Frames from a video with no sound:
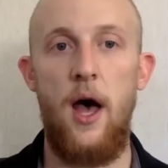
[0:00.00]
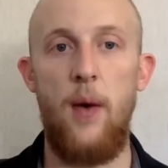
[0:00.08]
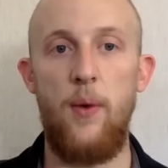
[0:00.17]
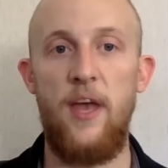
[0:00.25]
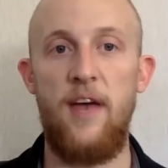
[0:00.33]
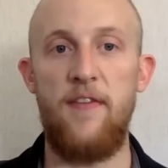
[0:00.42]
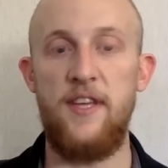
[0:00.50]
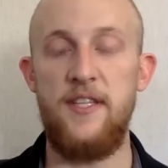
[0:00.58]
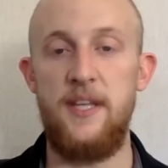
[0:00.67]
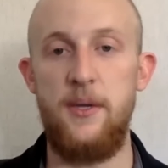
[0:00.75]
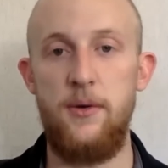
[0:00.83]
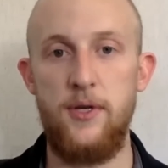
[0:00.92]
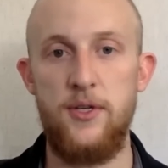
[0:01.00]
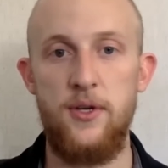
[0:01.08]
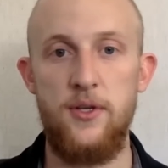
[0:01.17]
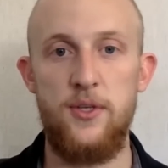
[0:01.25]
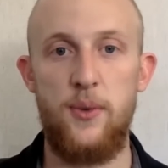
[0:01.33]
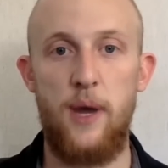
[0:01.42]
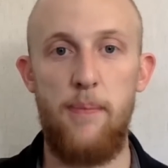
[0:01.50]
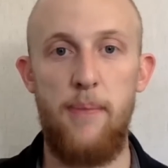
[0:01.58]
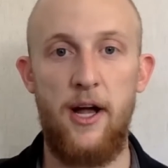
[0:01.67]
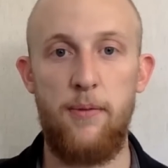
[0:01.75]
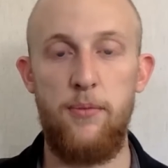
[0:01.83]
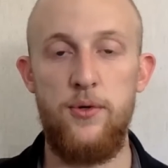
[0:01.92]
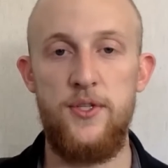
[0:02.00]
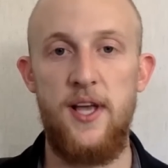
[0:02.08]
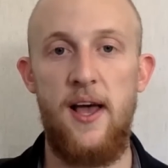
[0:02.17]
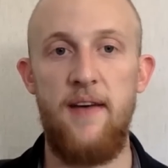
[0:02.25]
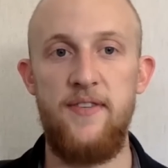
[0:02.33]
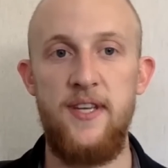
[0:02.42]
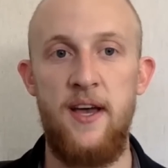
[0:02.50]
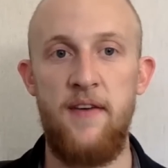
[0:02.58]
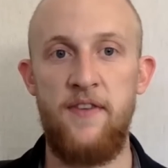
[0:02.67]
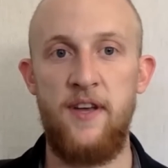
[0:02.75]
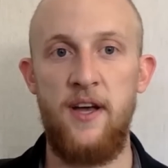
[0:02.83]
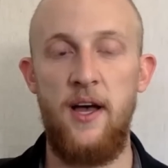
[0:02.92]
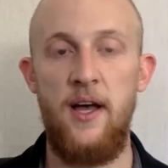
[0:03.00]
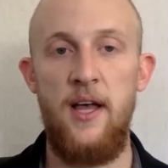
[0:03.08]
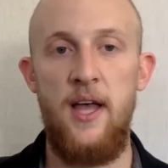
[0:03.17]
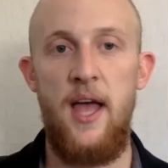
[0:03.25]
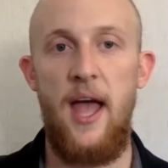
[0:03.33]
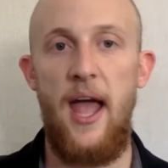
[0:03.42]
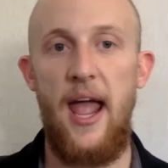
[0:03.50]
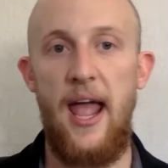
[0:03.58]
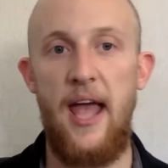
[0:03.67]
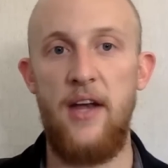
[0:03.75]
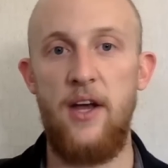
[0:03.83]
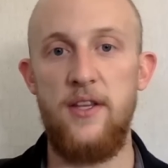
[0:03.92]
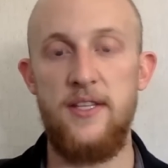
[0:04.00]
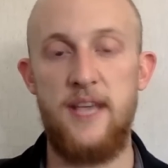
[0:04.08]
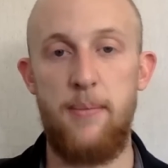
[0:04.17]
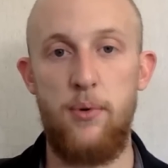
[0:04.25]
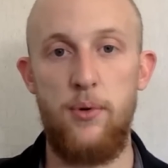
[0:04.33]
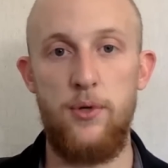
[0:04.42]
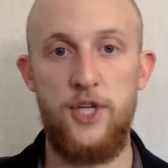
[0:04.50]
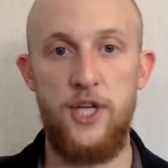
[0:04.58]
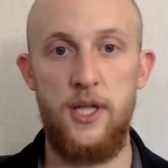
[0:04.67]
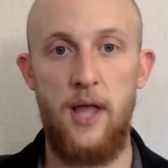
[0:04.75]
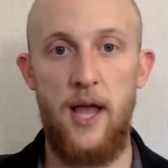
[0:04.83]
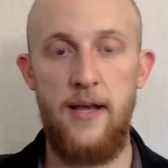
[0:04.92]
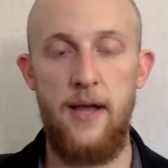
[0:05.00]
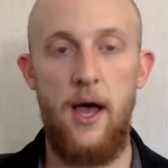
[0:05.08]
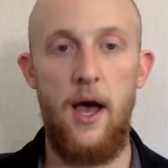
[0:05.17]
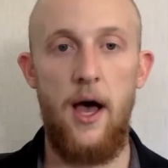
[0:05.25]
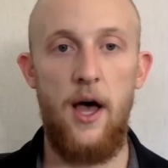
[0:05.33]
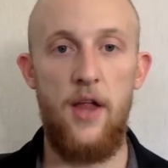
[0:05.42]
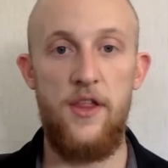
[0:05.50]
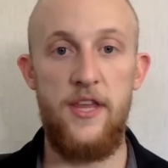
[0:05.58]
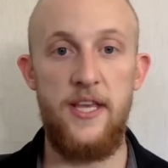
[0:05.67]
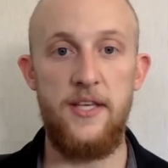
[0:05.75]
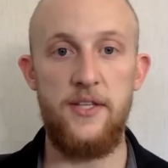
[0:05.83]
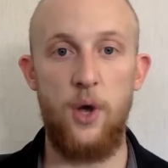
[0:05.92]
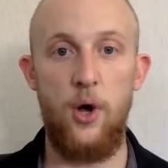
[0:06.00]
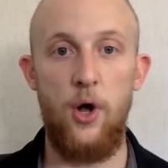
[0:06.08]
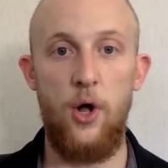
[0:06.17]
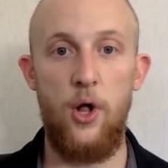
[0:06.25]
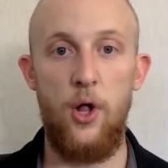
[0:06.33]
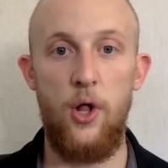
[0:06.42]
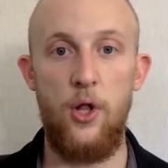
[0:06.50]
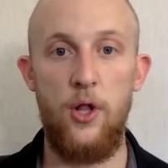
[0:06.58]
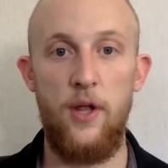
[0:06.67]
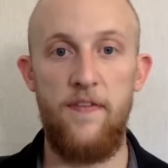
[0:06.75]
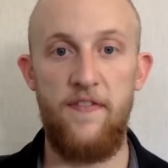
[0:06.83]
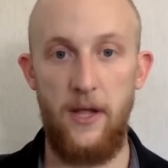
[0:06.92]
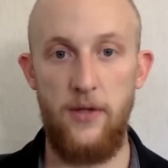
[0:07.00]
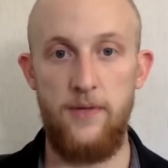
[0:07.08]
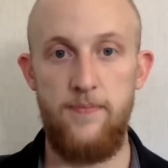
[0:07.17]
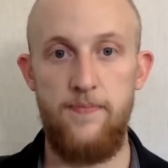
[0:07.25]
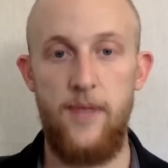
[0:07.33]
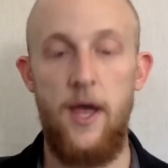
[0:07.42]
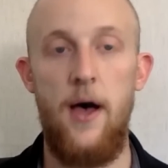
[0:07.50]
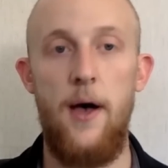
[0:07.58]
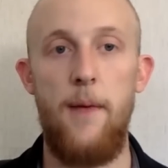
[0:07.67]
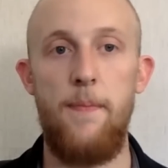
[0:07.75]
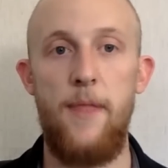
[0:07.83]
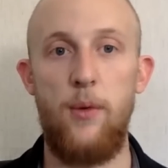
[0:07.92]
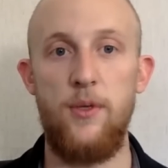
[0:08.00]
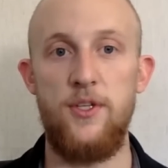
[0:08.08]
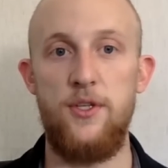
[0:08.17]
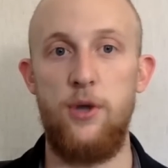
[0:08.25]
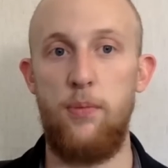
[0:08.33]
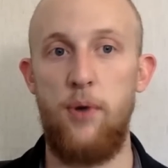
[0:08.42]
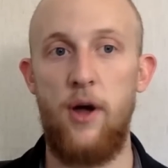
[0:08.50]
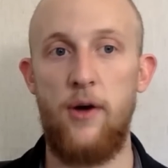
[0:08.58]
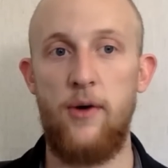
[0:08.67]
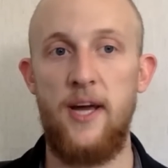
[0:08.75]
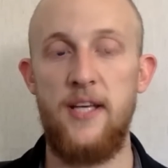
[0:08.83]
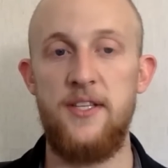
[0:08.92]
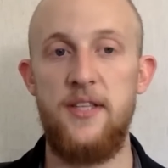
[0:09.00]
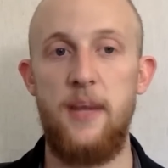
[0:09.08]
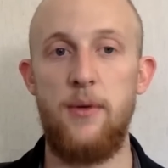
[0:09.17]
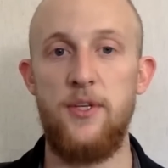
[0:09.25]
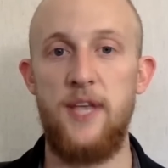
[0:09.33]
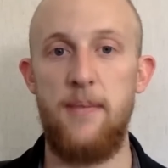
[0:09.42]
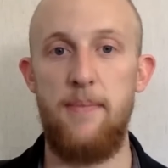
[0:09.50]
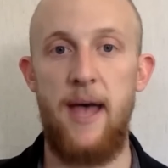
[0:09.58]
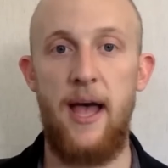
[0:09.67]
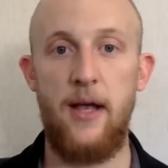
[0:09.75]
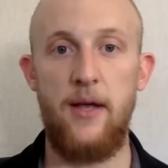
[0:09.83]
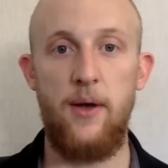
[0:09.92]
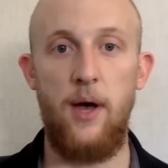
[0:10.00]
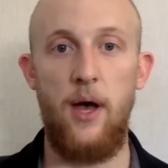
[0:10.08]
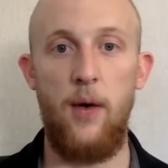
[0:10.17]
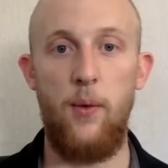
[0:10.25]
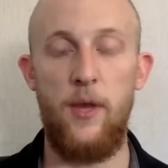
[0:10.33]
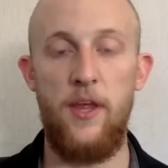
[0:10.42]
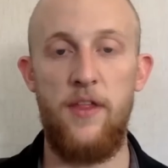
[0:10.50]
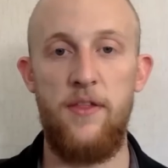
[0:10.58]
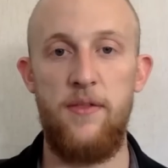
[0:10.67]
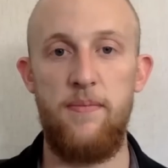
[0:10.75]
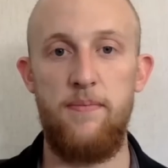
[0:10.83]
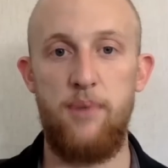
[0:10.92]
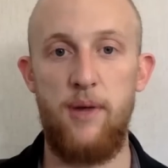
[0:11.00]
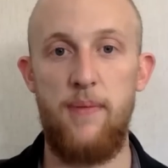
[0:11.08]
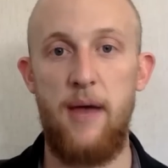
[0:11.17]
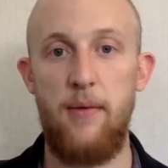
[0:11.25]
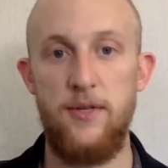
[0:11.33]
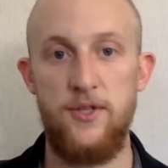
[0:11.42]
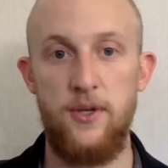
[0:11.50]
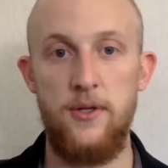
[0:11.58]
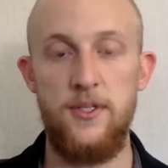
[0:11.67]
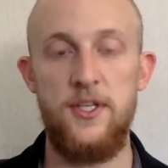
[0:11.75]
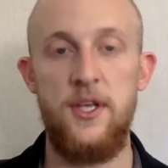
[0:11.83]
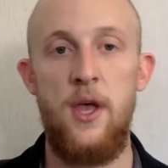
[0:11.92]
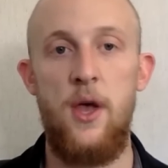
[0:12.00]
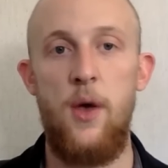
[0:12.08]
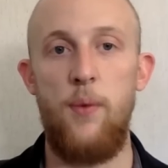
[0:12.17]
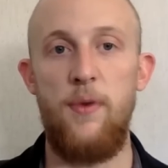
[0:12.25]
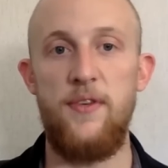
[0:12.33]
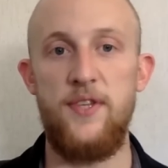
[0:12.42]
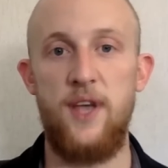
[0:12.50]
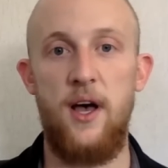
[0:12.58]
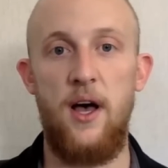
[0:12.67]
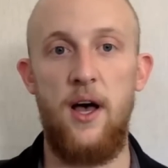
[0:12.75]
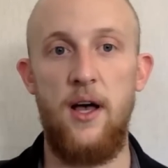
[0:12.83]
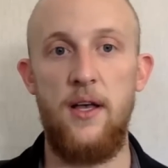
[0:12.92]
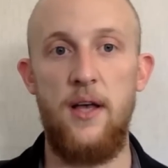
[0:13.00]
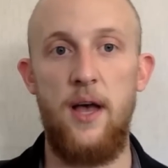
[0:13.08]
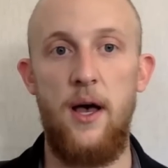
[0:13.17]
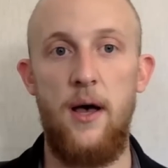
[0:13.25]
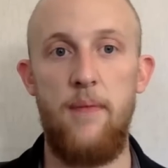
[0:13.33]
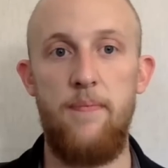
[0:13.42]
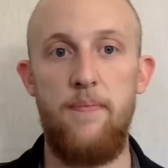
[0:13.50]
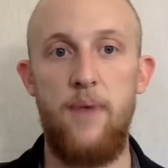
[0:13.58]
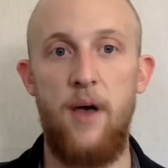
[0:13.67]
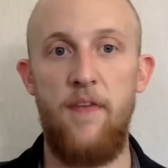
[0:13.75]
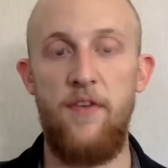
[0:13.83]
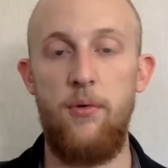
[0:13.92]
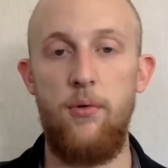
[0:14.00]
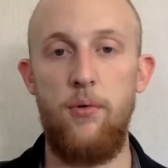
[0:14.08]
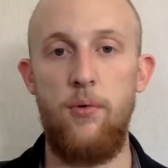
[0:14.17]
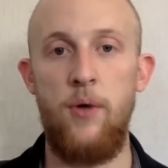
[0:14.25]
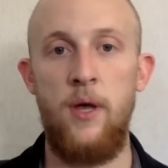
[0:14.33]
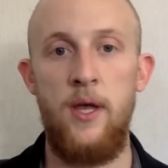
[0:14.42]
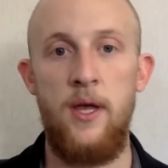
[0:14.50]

We have continued assaults around Bakhmut, Avdiivka, and on the Zaporozhye line. These all failed. There was no progress. They were sent back with pretty bad results. We saw a few